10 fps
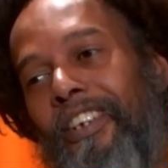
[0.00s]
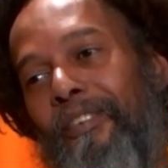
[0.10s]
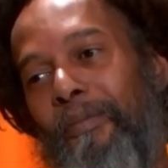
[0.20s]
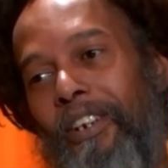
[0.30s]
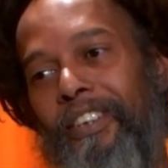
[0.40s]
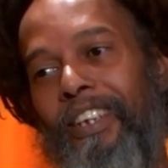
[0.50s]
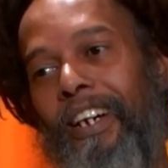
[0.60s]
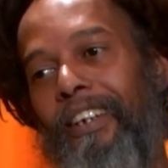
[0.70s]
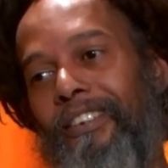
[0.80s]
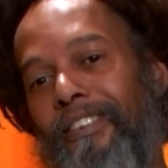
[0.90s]
in
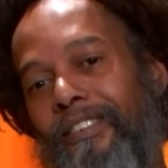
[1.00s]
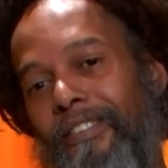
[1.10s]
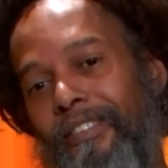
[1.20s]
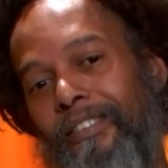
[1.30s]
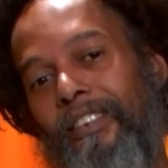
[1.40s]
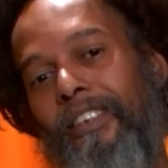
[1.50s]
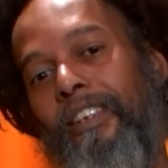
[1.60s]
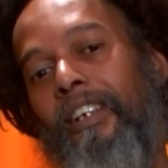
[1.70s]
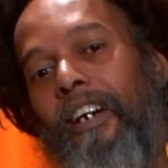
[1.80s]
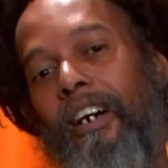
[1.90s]
Merita
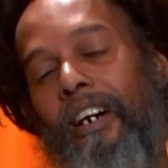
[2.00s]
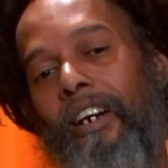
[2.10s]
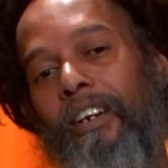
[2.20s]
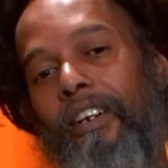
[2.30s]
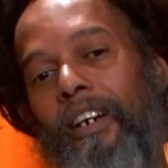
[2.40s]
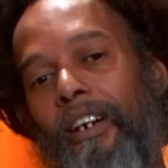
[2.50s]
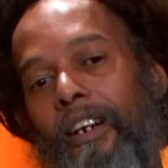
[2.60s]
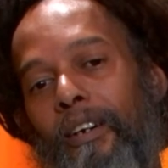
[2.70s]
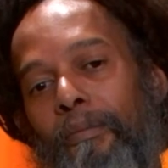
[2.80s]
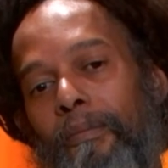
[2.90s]
are.
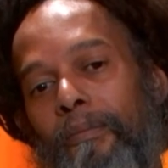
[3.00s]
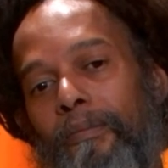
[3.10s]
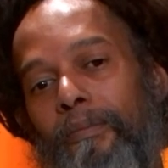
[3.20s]
Um,